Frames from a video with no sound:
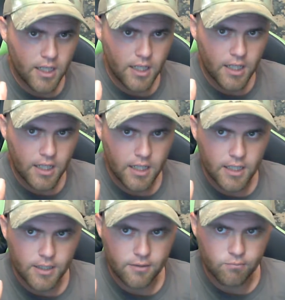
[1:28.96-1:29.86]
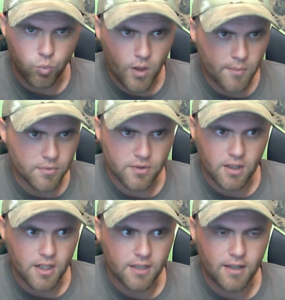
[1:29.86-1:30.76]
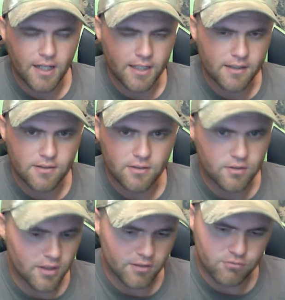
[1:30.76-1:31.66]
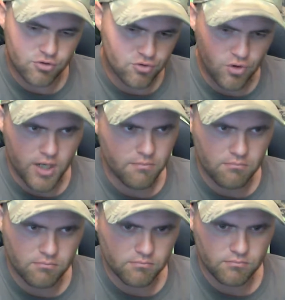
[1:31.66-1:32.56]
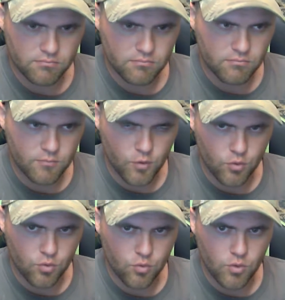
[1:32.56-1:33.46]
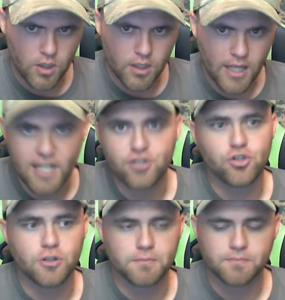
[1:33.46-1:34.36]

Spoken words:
a website, I guess it's like straight to Asia,